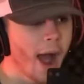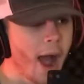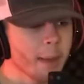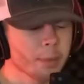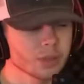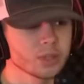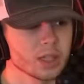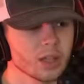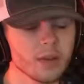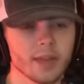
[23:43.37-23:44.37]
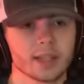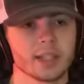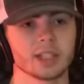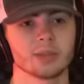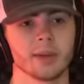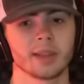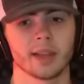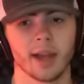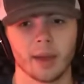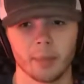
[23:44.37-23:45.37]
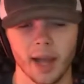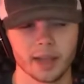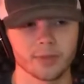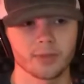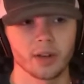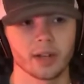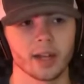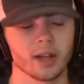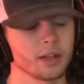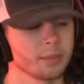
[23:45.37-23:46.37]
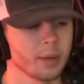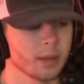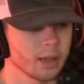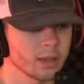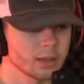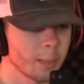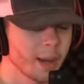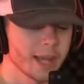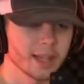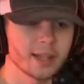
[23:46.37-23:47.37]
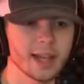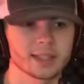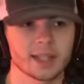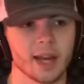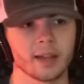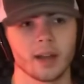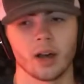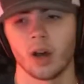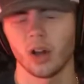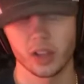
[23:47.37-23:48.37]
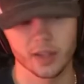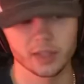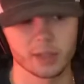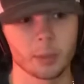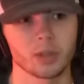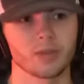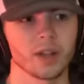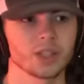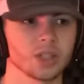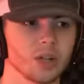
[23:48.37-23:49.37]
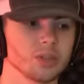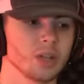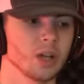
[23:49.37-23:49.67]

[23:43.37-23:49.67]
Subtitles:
I personally love Anthony Smith behind the desk on all the UFC post-fight shows.